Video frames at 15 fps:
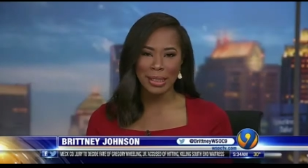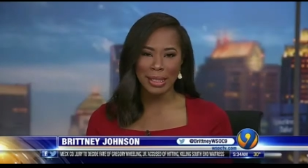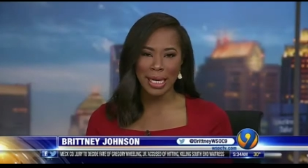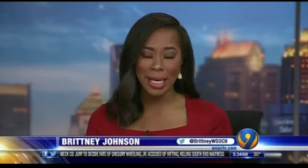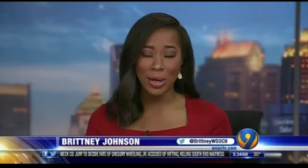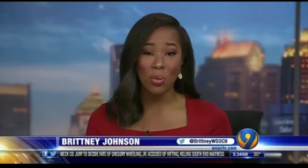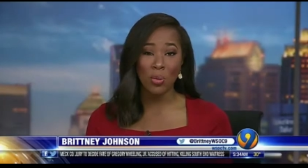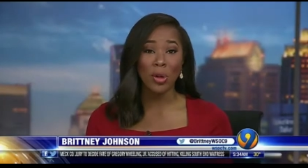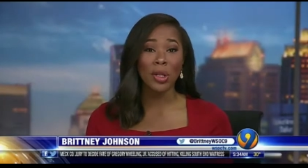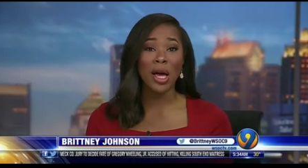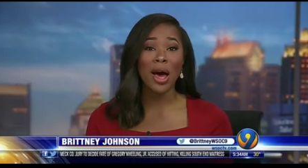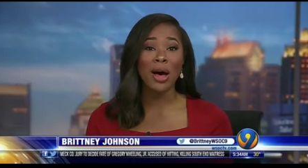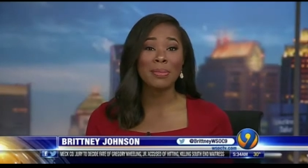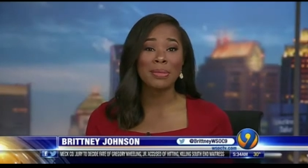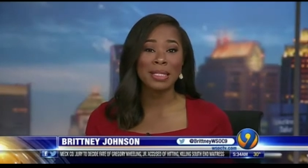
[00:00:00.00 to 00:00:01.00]
Atlanta will
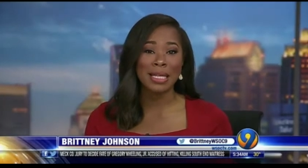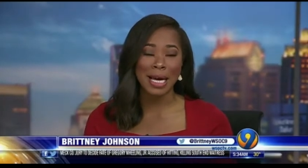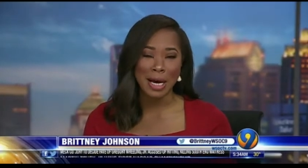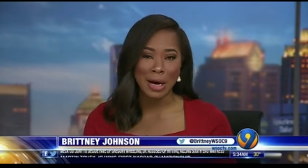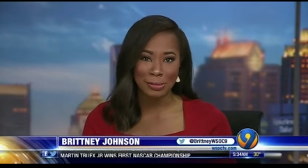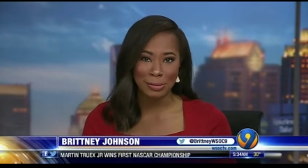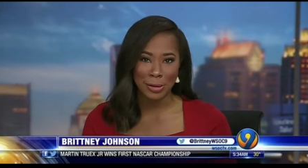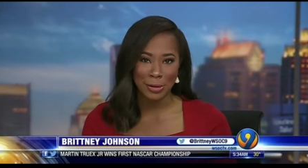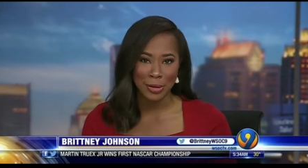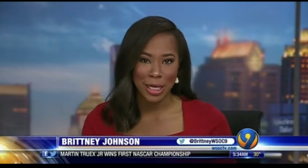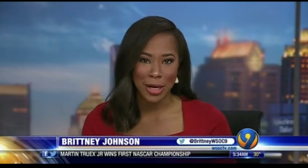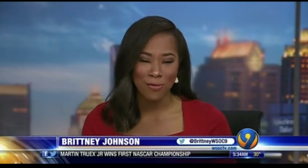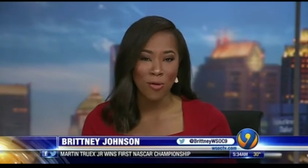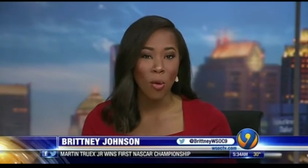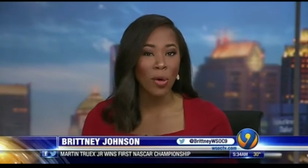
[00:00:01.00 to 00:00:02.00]
come down. It'll
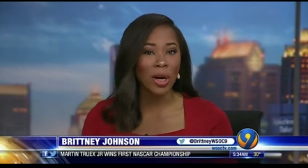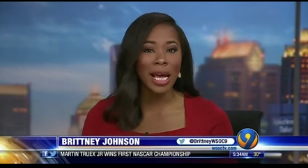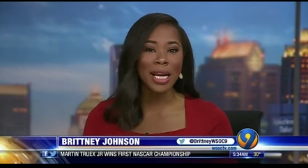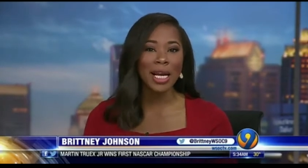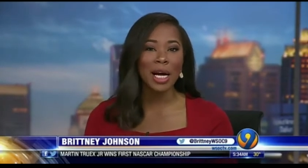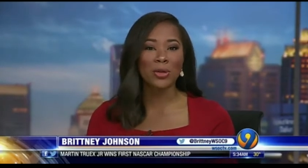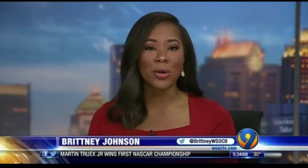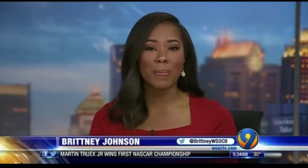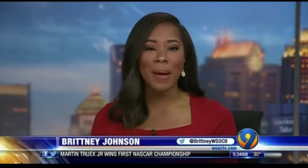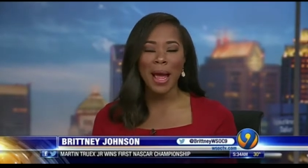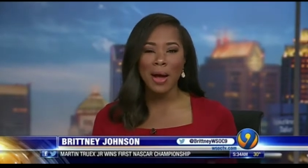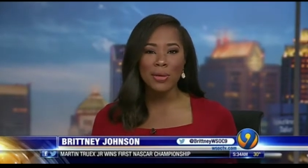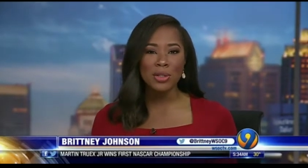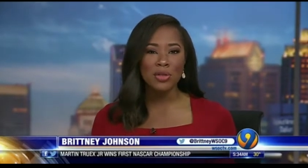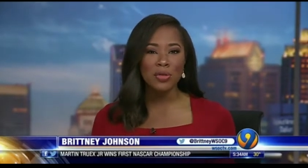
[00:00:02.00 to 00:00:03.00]
take 4,800
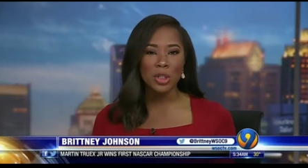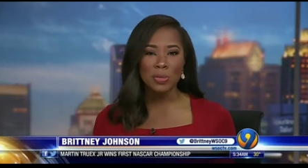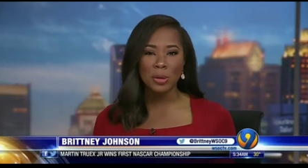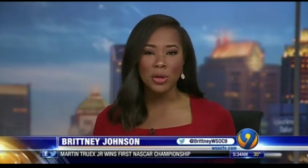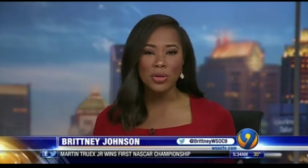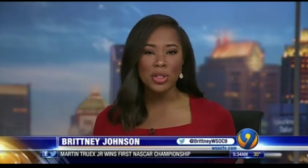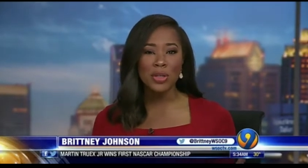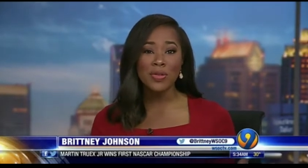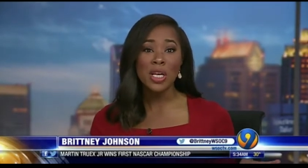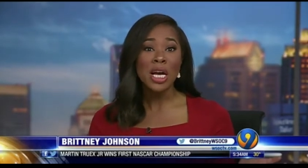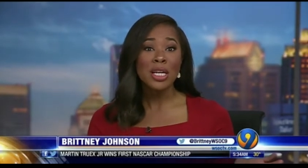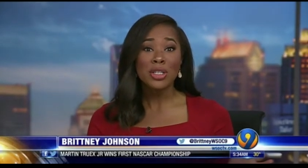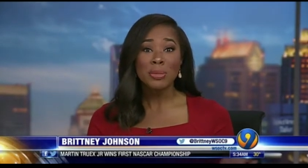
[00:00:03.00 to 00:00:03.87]
pounds of explosives